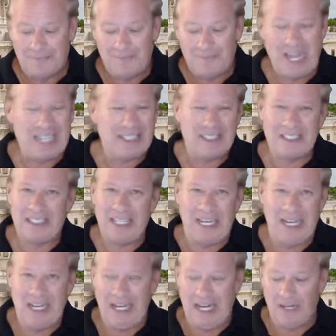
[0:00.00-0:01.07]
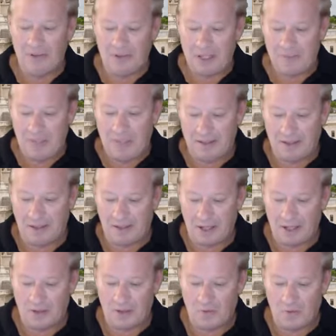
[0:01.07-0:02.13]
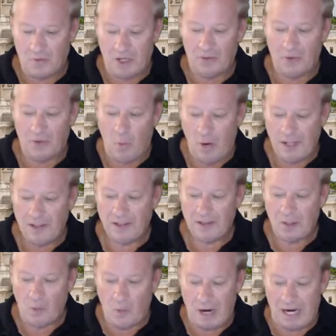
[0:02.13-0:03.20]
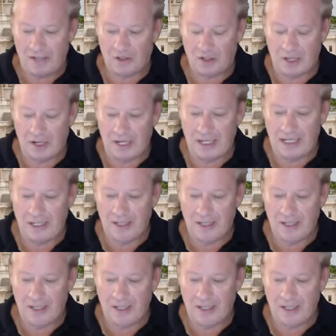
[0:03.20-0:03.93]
Pence, I don't think Pence is going to do well. The ones to watch tonight.